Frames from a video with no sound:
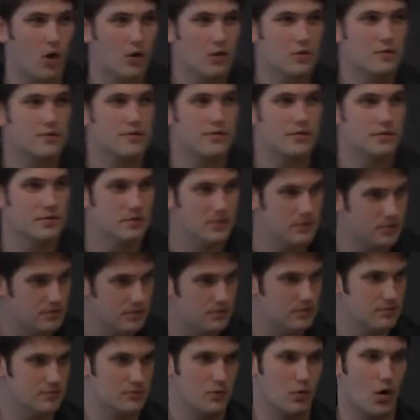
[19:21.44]
all
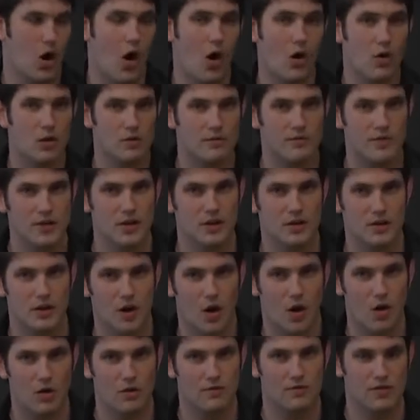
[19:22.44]
of the
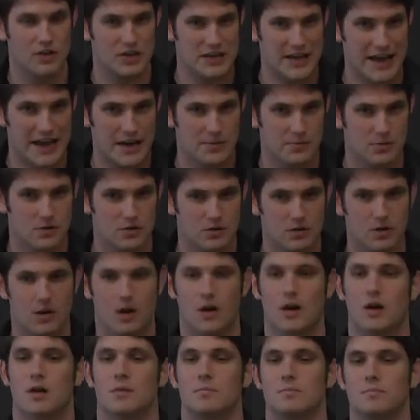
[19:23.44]

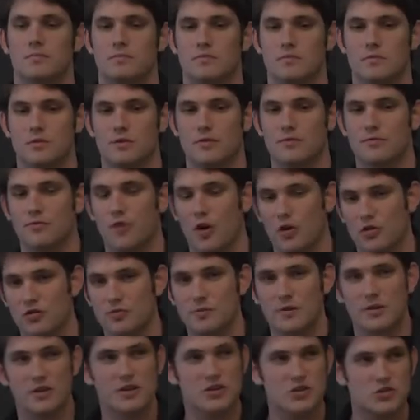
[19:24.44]
YAML
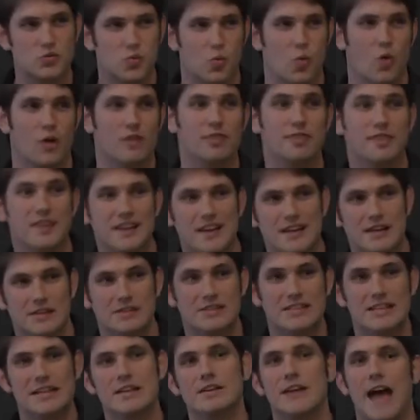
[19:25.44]
vulnerabilities, one
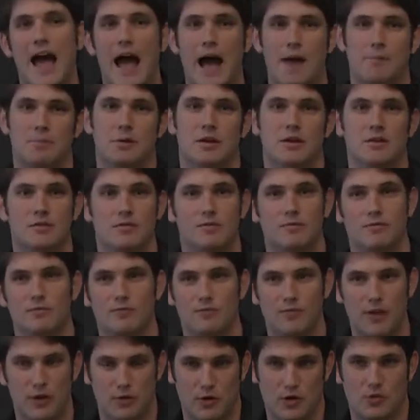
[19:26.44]
thing did happen
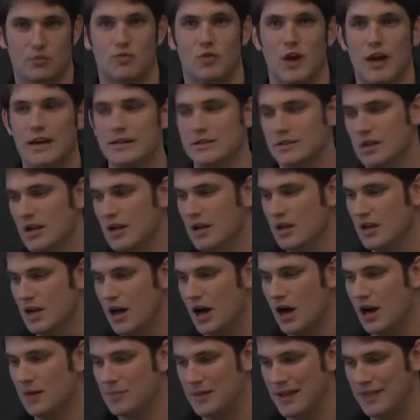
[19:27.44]
very right,
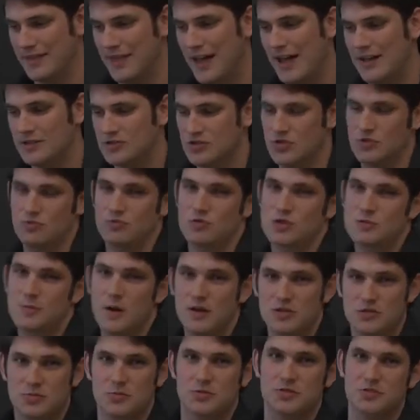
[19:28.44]
and that's
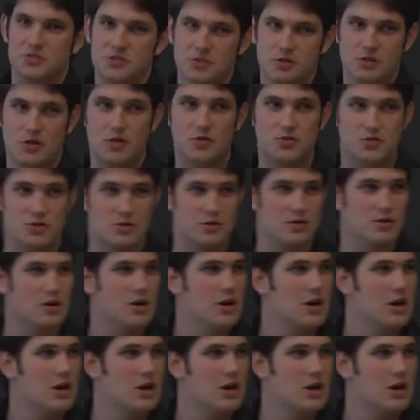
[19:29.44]
responsible disclosure.